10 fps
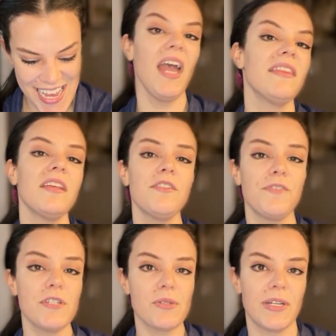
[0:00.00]
And then the
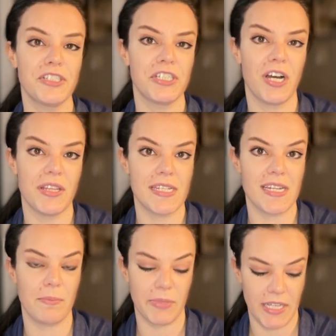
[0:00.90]
first question on this
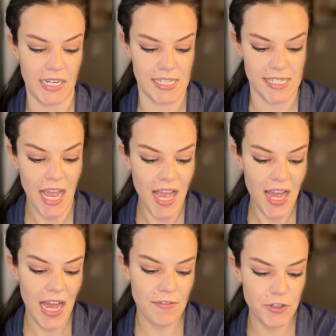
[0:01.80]
template is,
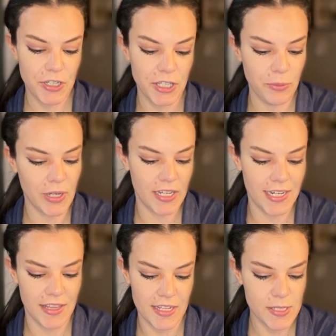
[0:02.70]
after
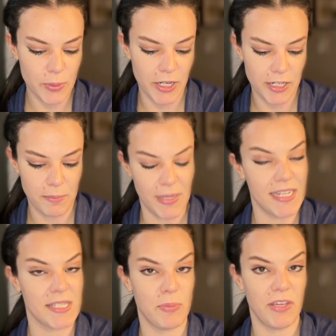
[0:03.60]
Q1, this word
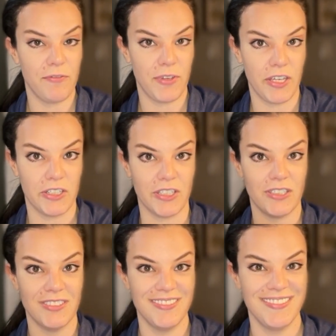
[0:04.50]
makes me feel.